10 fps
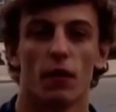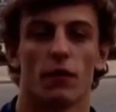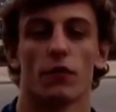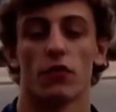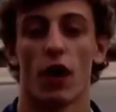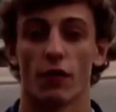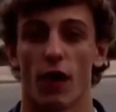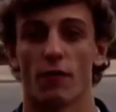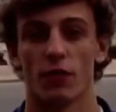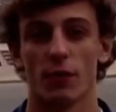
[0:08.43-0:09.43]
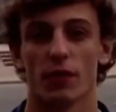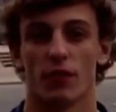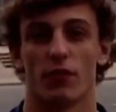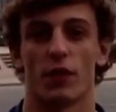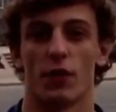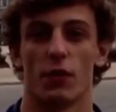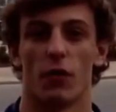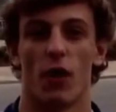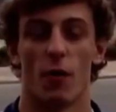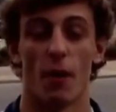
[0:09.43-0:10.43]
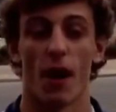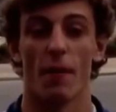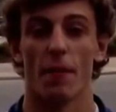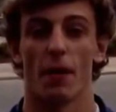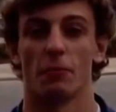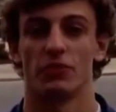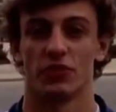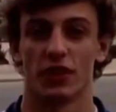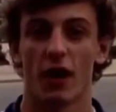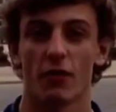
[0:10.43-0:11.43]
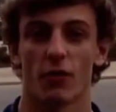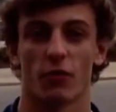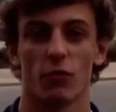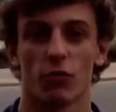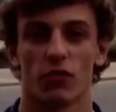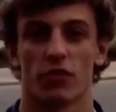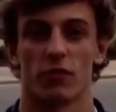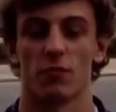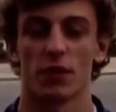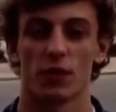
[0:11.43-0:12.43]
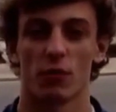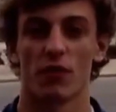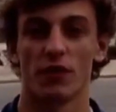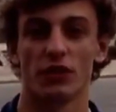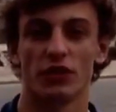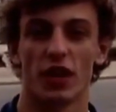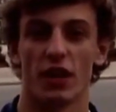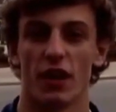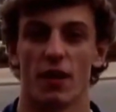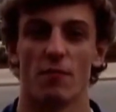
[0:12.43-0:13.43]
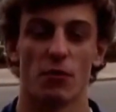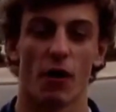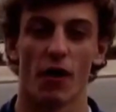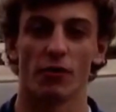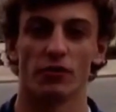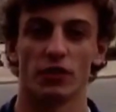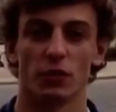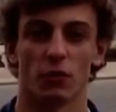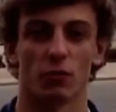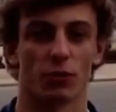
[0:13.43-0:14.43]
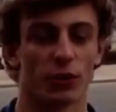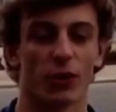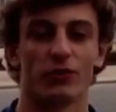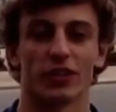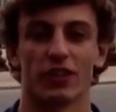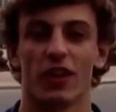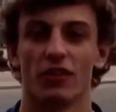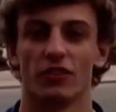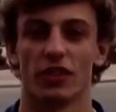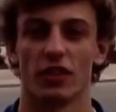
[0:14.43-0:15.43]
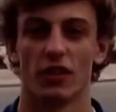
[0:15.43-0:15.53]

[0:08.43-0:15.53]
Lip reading: First off, I'm filming this video on my iPad, which is allowed in our school system because we've initiated a BYOT, or Bring Your Own Technology,